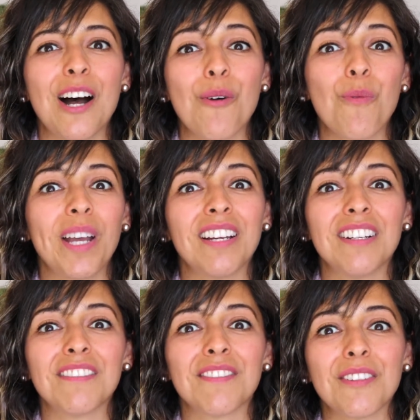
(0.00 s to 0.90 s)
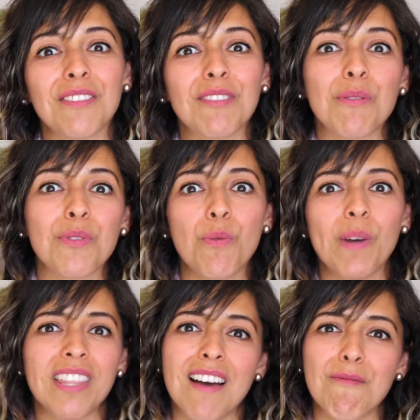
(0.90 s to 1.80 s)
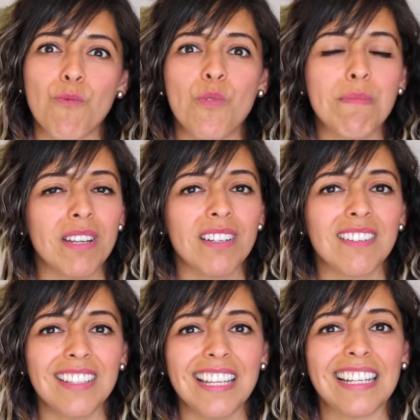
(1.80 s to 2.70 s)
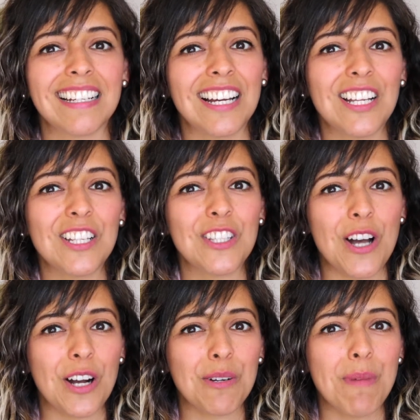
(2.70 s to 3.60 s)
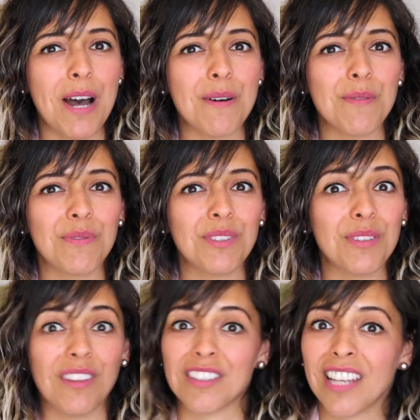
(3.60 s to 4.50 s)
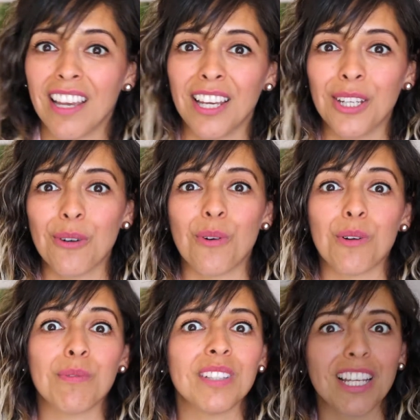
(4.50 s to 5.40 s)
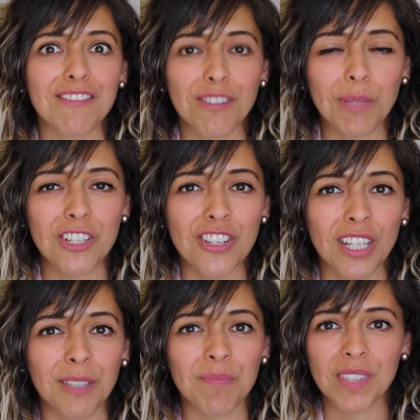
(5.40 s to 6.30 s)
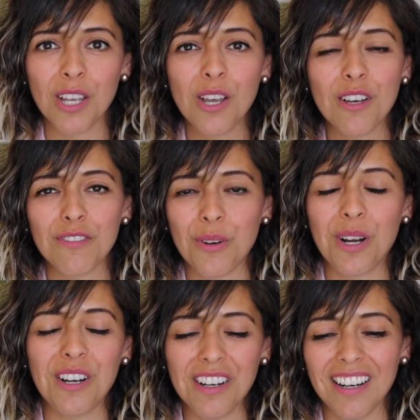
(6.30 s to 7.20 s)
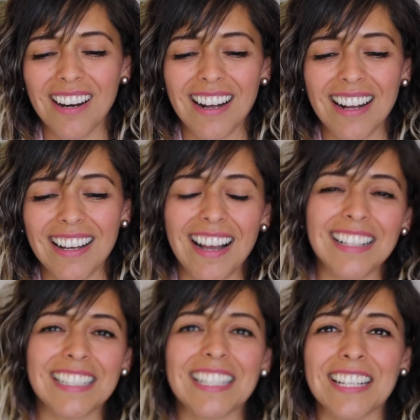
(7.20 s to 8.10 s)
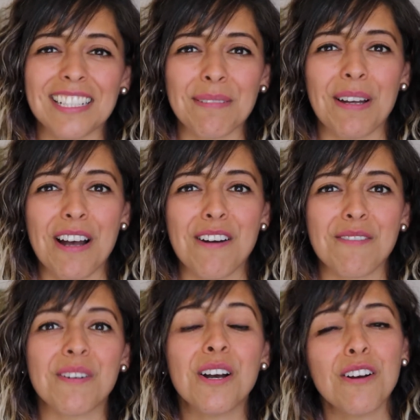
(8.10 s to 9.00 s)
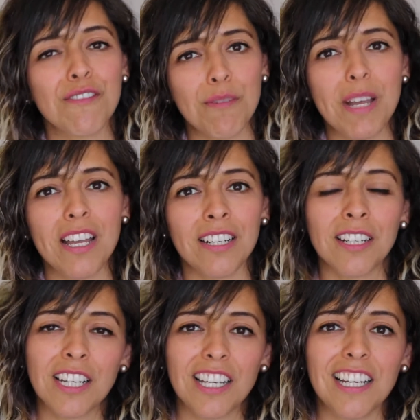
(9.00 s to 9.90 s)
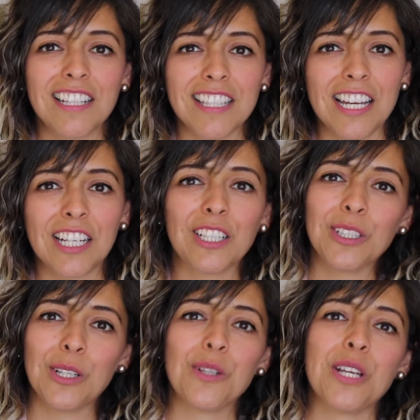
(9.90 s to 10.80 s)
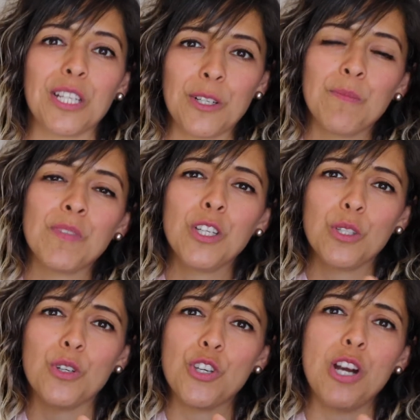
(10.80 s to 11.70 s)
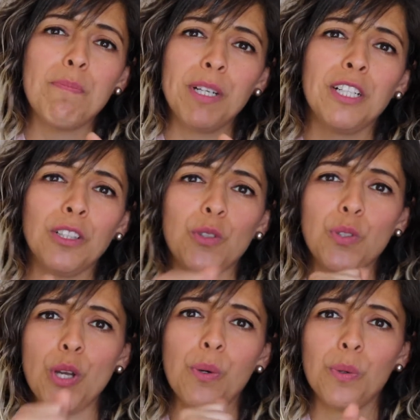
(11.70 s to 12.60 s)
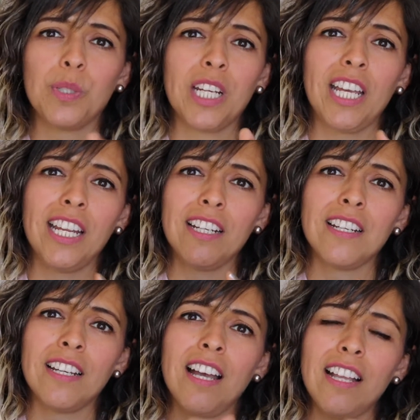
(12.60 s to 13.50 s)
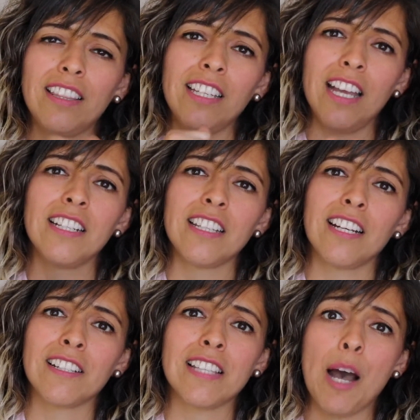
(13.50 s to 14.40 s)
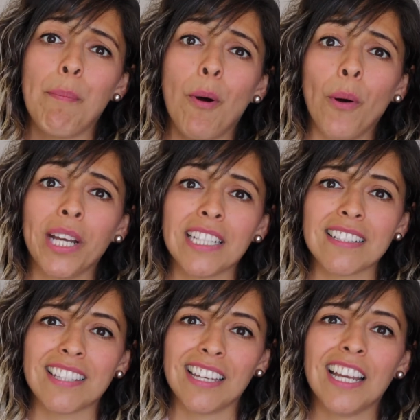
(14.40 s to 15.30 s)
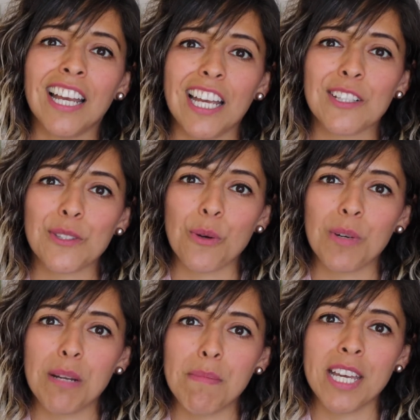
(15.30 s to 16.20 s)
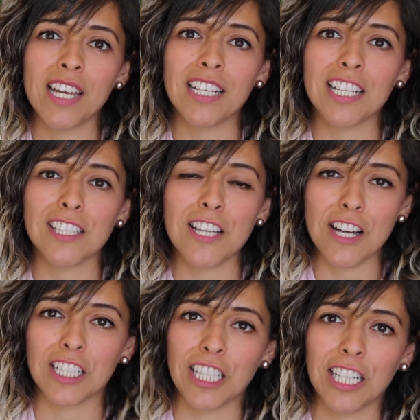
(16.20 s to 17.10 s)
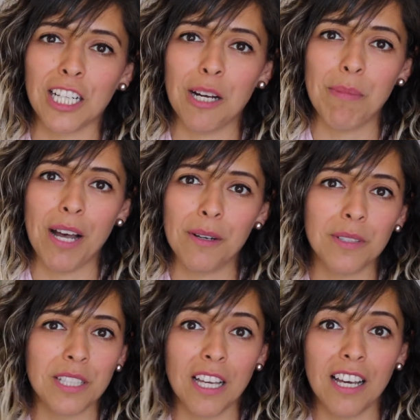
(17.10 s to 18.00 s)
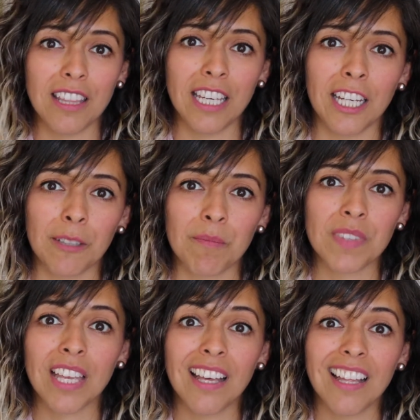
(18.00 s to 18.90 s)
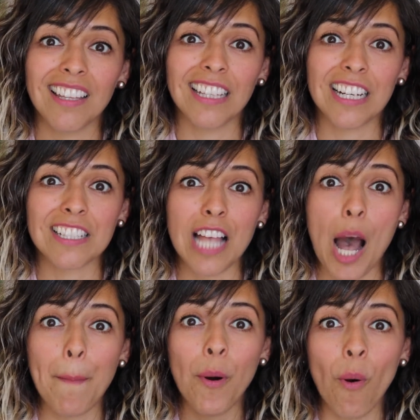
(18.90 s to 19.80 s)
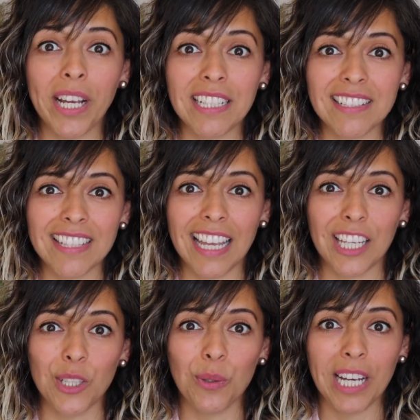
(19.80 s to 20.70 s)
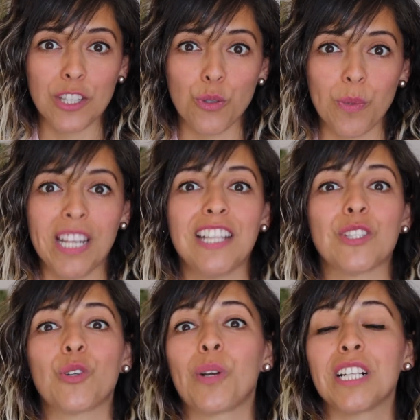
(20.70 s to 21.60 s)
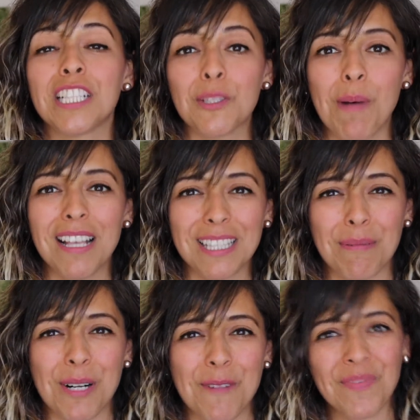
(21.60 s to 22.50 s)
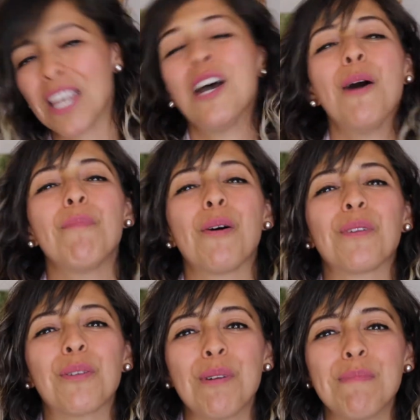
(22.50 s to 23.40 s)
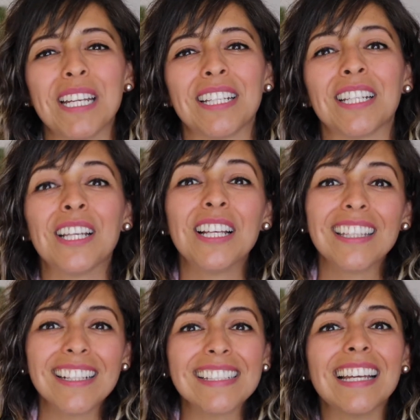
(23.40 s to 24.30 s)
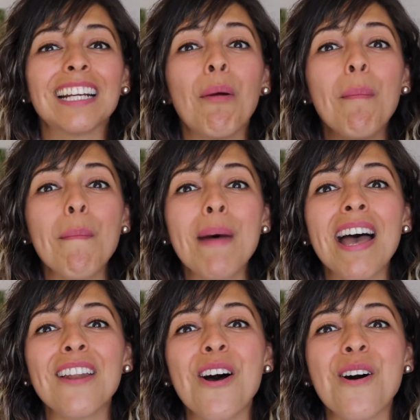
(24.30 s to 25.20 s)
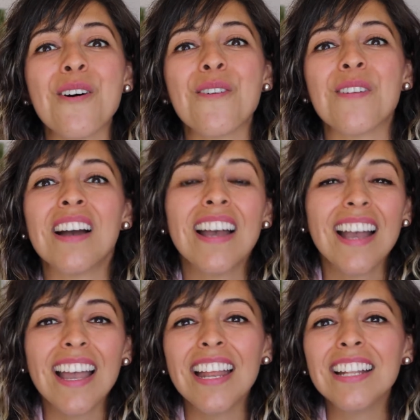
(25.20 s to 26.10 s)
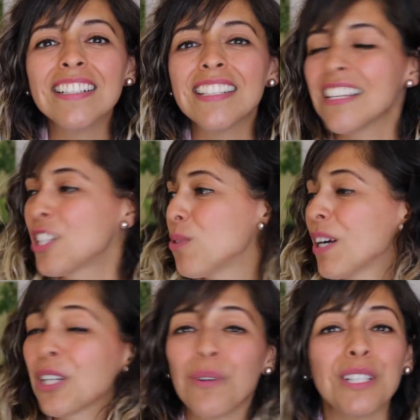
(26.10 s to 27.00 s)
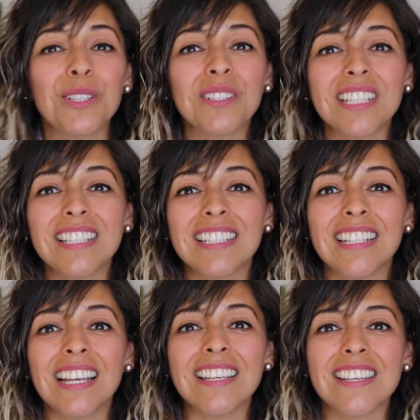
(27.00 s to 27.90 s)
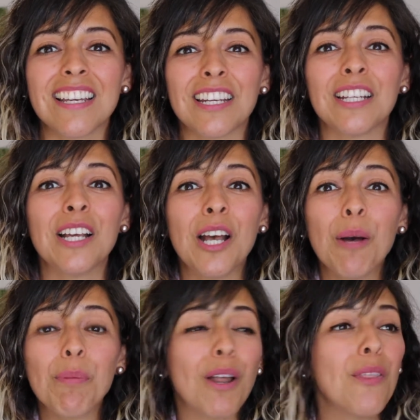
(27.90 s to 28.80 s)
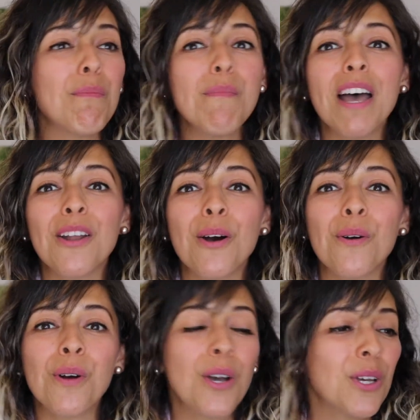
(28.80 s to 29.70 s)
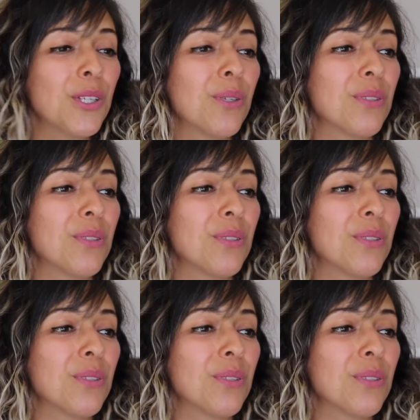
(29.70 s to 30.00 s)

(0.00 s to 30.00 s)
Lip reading: way of the way that women like talk about their day or relay information. For Alison talks about how for men it's like, you know, like you sharpen stone, and at the end there's a point. And so when a man is talking about a thing, there's a point and you get to it as quickly as possible. But with women, there's like a meadow and you are going to your destination, but on the meadow you